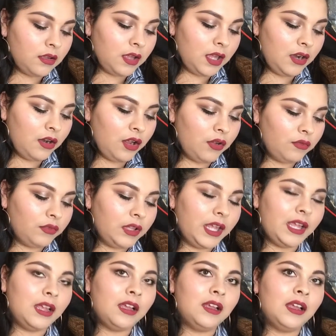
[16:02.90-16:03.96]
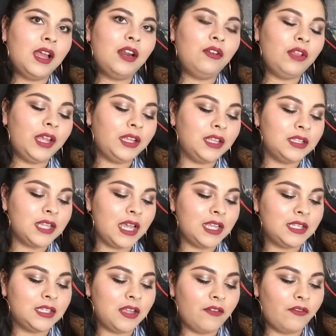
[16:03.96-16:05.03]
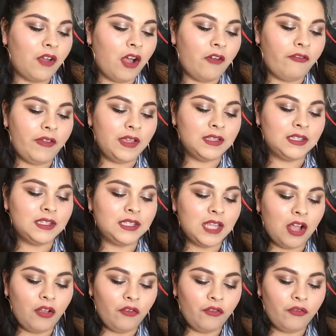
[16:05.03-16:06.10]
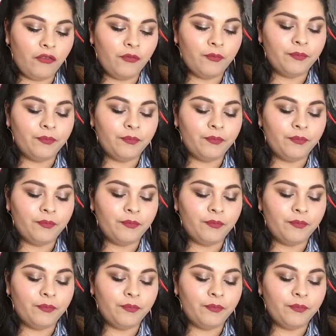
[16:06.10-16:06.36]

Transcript: I don't know, like, I don't like the taste of coffee itself,